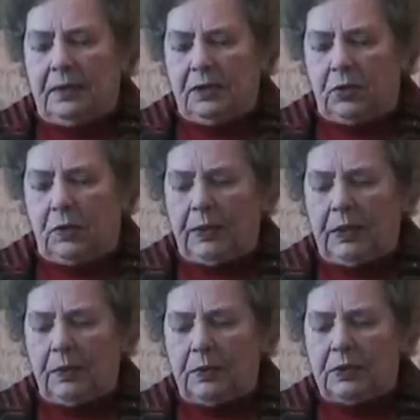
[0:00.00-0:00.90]
The
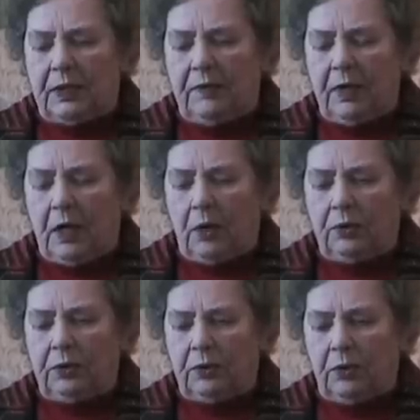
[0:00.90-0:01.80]
Sweden was giving
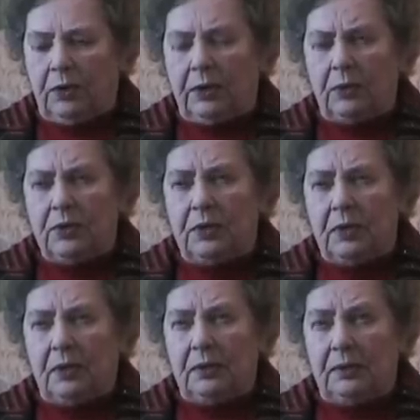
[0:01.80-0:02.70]
out to all
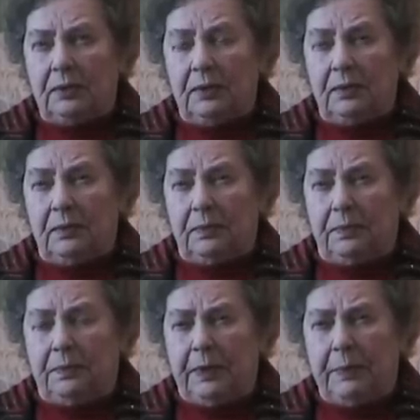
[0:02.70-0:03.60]
those
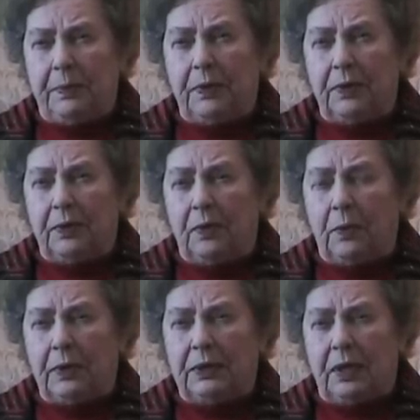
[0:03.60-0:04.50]
people, you know,
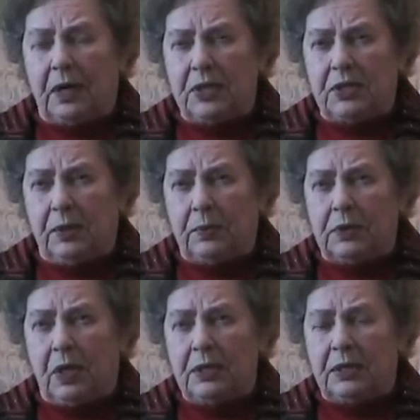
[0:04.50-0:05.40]
what the Russian
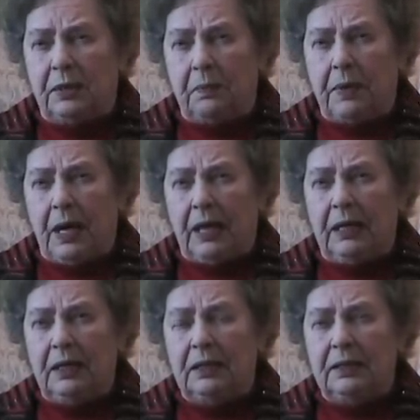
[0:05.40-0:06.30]
was asking
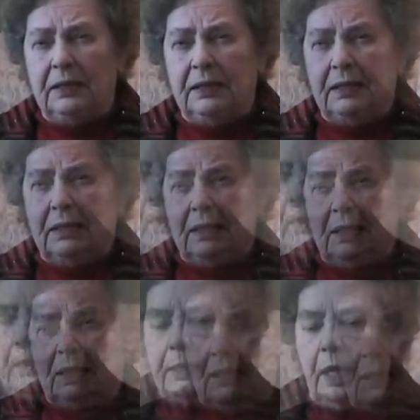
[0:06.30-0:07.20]
back
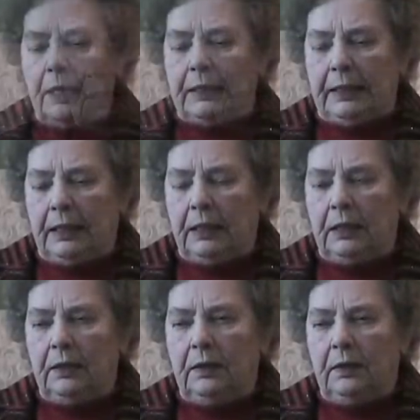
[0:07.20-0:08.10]
the
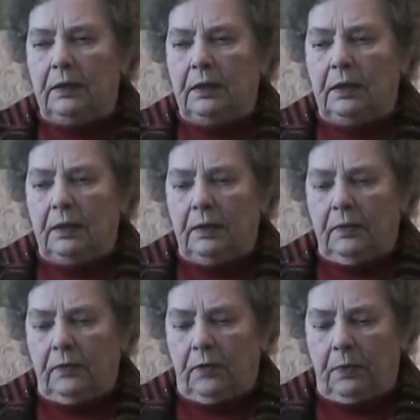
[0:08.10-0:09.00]
idea
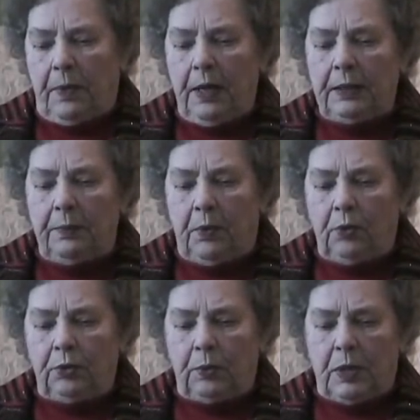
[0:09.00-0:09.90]
for by the
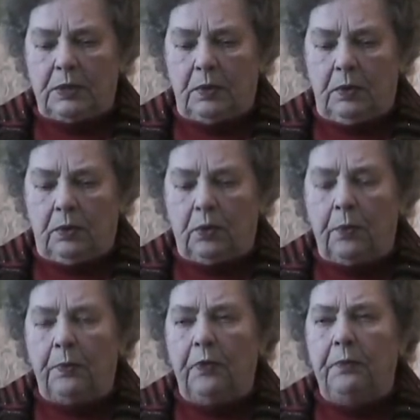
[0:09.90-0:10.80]
boat was a
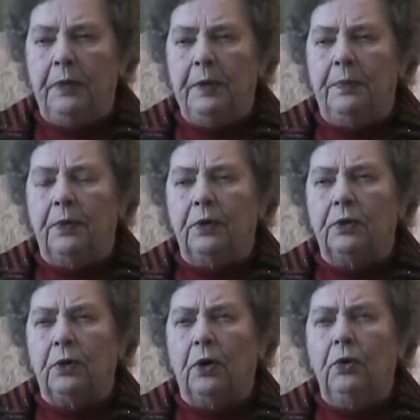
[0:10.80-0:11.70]
group of people,
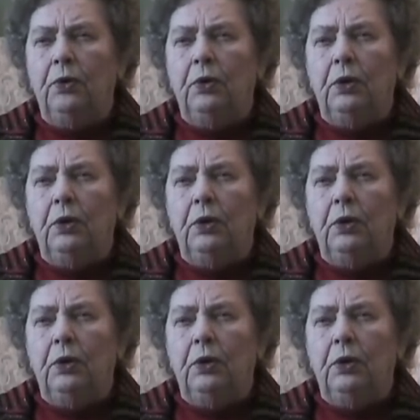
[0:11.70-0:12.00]
you know,